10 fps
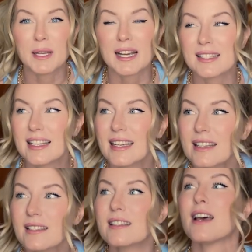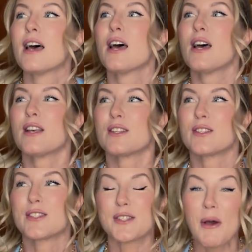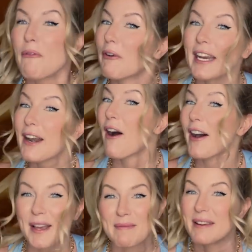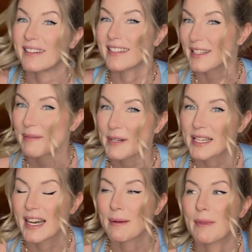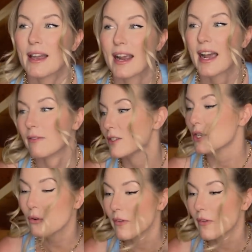because it is so freaking hot up here in the summertime that I have two